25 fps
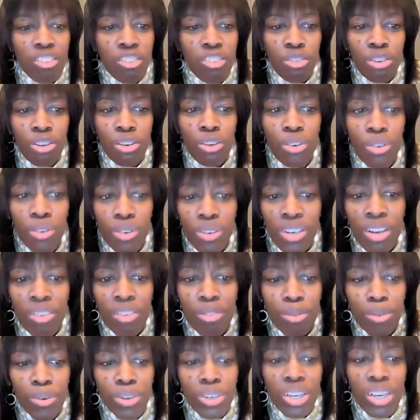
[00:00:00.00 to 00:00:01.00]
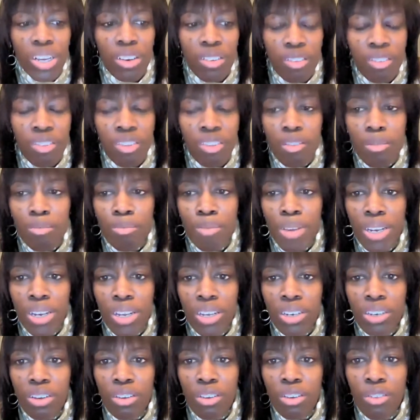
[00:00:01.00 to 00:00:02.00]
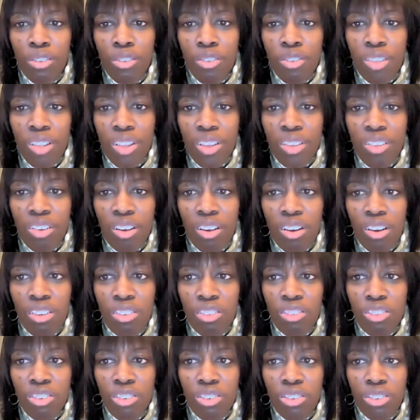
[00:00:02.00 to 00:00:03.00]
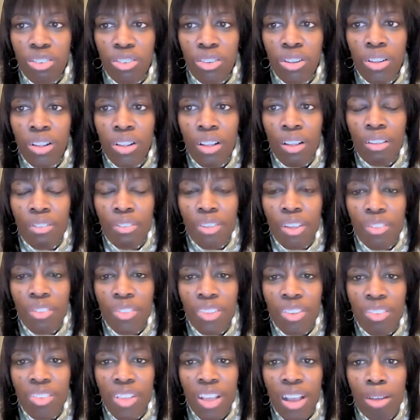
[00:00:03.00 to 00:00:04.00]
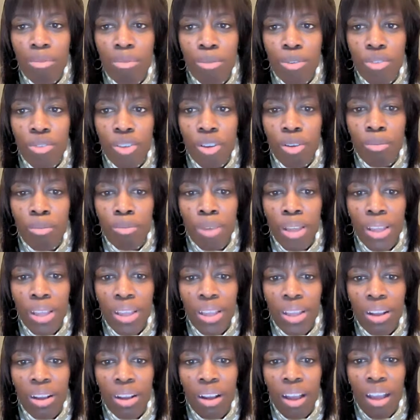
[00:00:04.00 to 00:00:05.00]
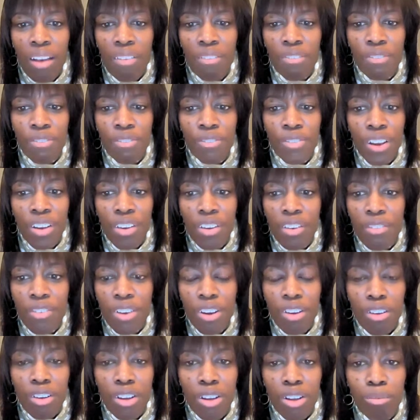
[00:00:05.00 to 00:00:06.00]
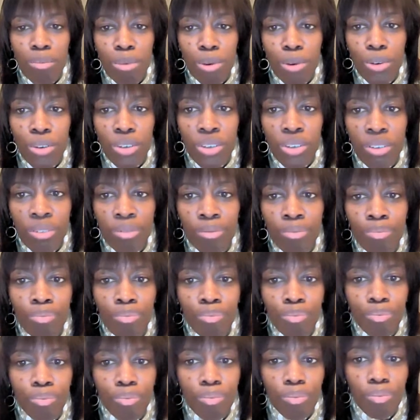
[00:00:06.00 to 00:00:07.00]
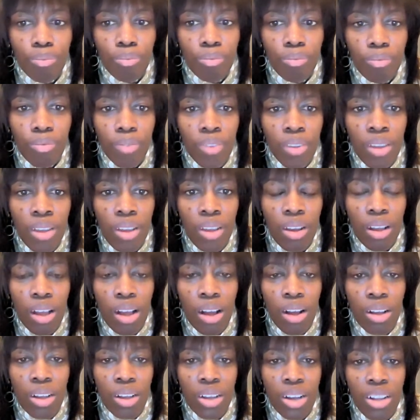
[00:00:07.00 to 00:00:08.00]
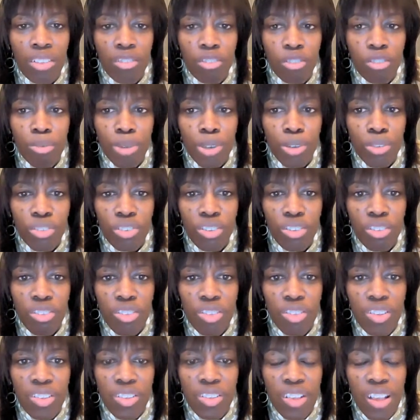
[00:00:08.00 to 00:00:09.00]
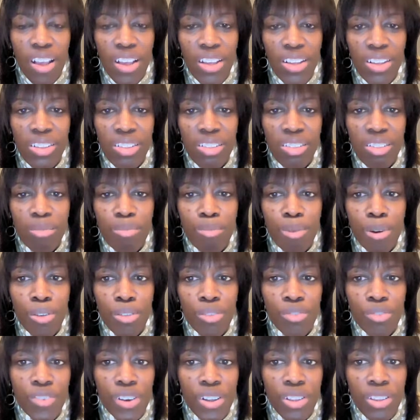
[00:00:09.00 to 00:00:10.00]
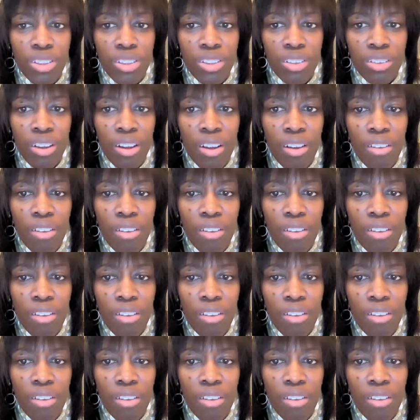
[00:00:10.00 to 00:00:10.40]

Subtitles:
And as you know, and everyone here at this meeting knows, these arsenal that these animals are making have very, very important contributions to science, both